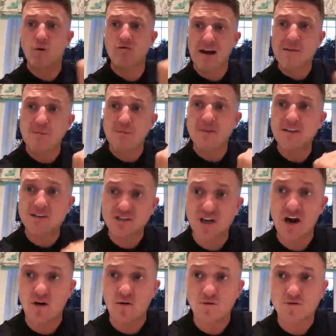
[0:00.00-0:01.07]
people were raping
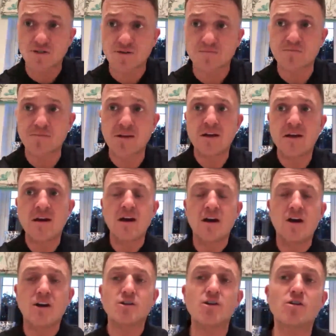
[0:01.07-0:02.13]
these girls,
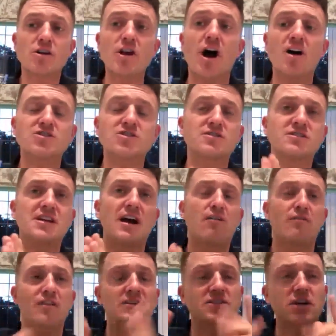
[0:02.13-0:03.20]
you can ask
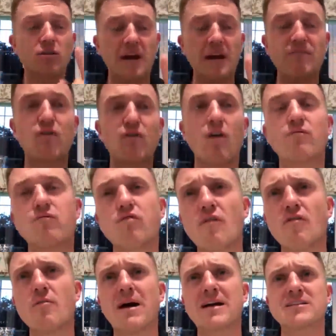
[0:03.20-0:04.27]
yourself, so in
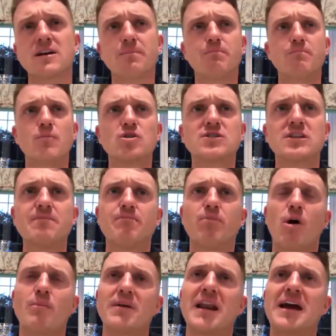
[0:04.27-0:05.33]
Rotherham has a
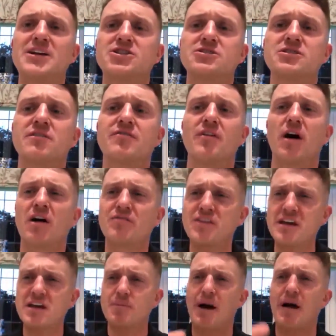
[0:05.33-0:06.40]
Muslim population of,
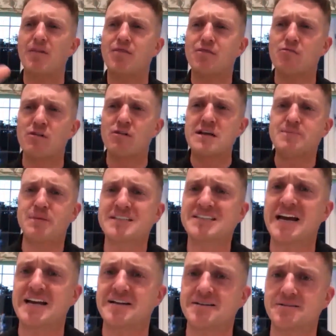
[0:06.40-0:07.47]
I think, about
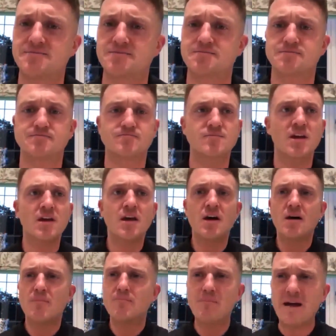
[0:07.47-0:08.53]
3%.
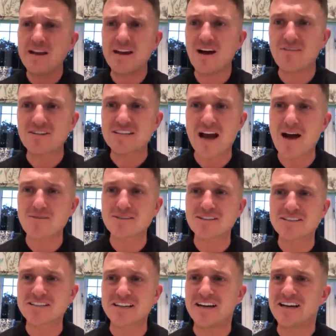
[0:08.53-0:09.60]
Many other
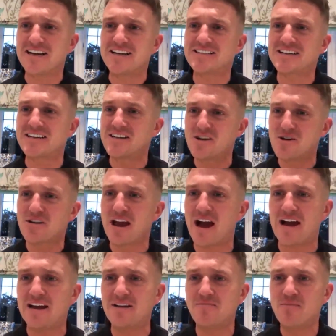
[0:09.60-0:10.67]
towns and cities in
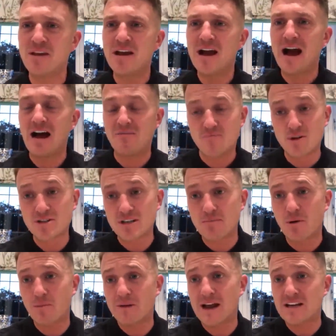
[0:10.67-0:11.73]
the UK have
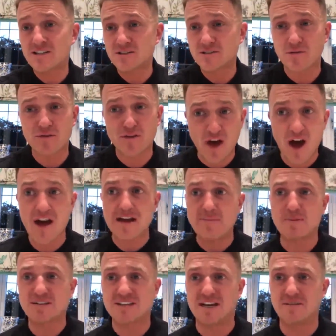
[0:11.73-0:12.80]
Muslim populations of
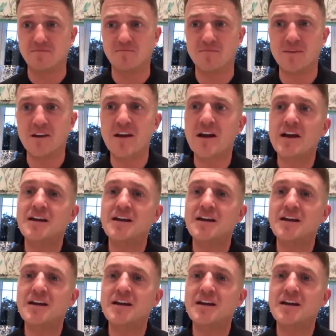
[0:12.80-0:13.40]
30%.